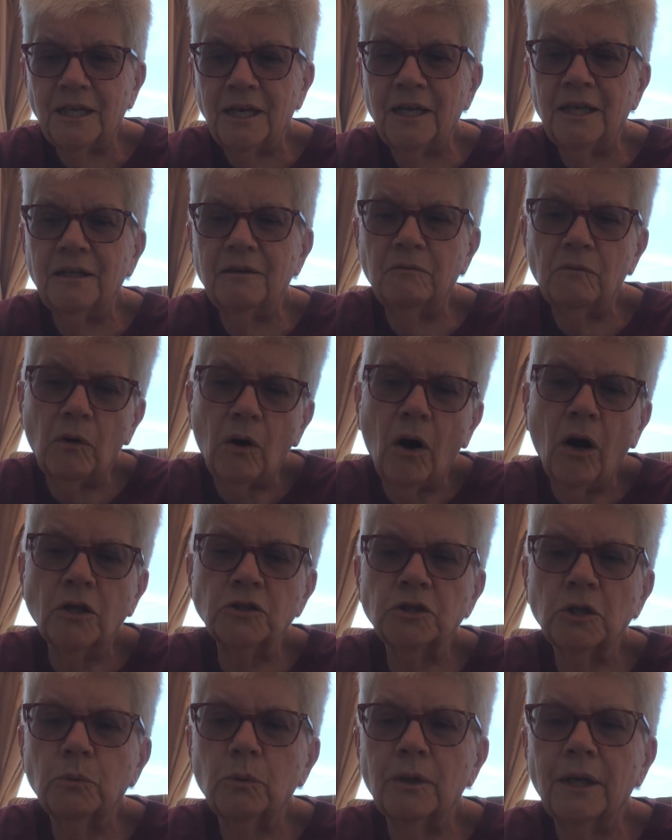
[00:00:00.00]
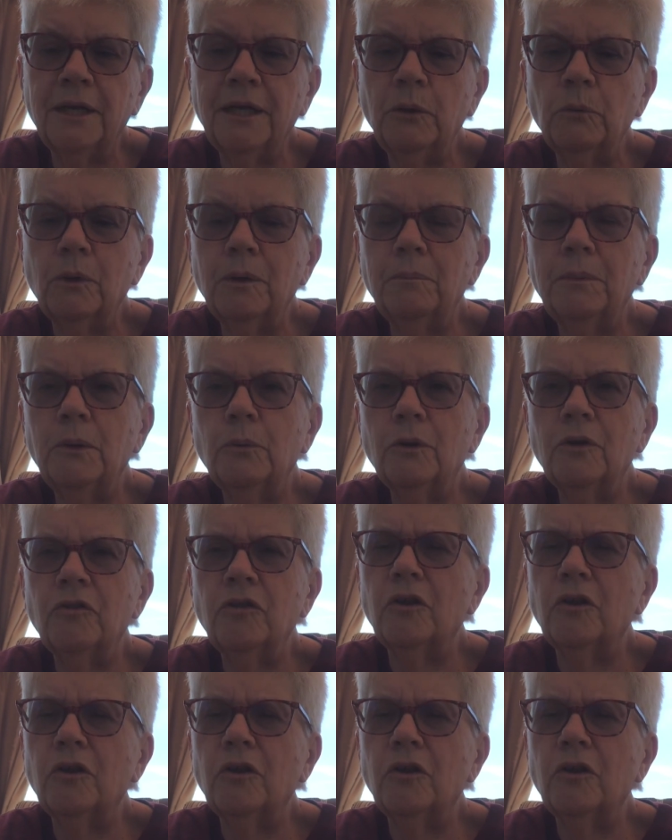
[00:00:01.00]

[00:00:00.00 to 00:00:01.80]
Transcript: And also, anyone be with